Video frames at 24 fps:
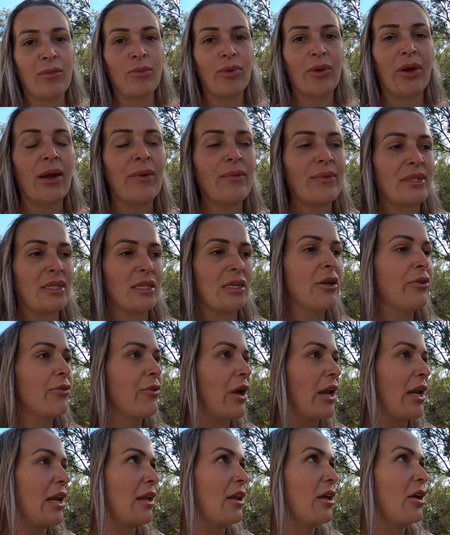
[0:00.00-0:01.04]
prepped and
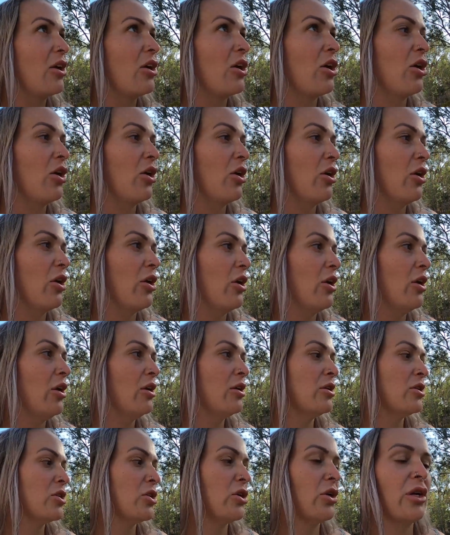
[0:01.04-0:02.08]
ready to go,
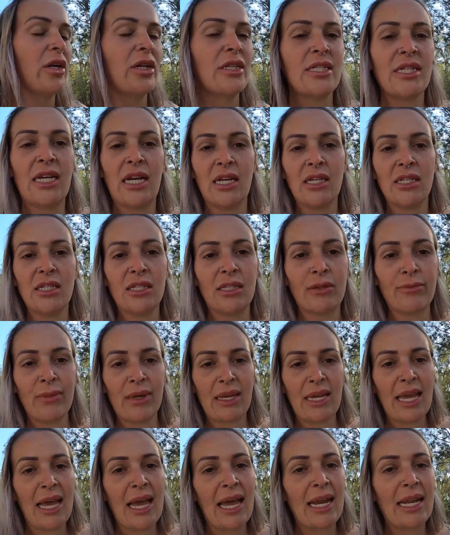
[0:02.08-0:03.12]
took it down to the
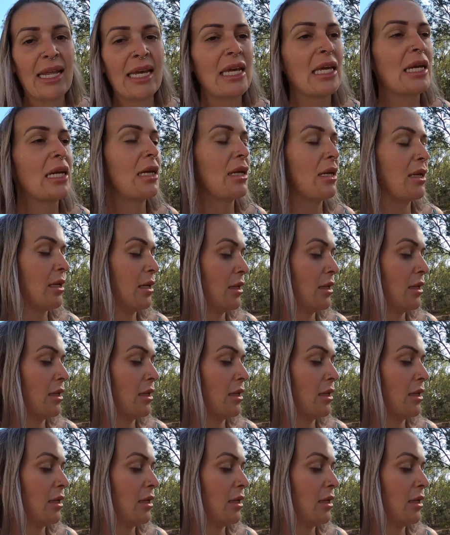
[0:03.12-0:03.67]
mechanic,